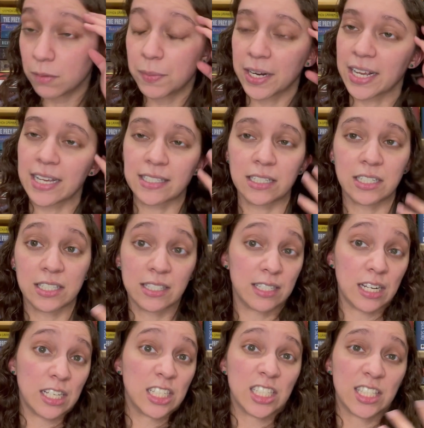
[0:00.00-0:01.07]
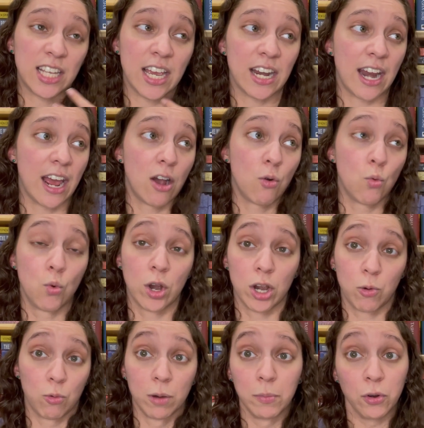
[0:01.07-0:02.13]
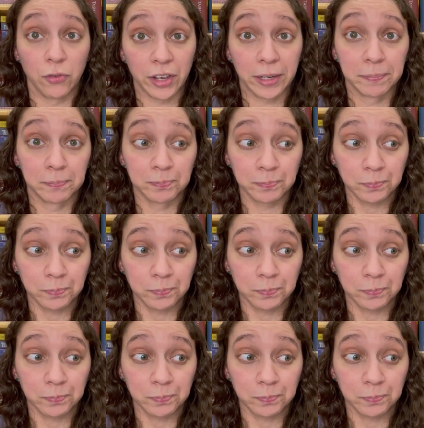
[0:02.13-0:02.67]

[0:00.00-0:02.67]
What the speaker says: but I guess I'll just say it now. We're moving.